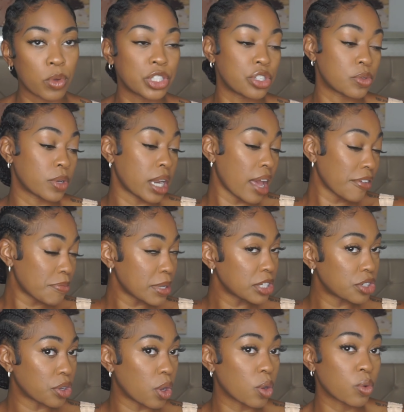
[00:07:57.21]
which is what I've
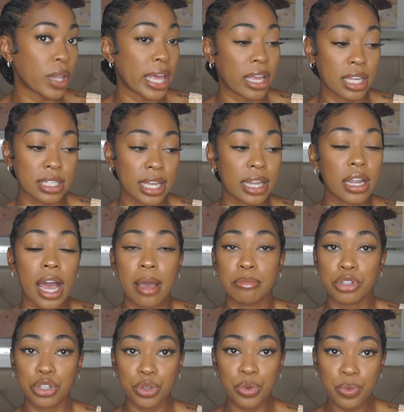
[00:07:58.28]
been told. Like I said,
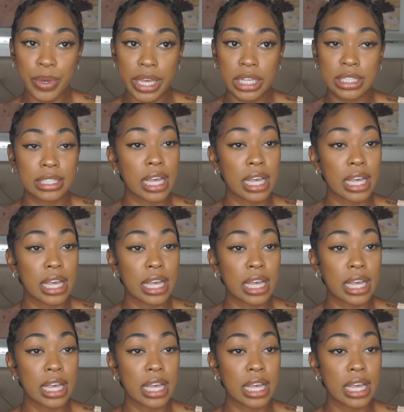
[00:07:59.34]
I'm 2 weeks.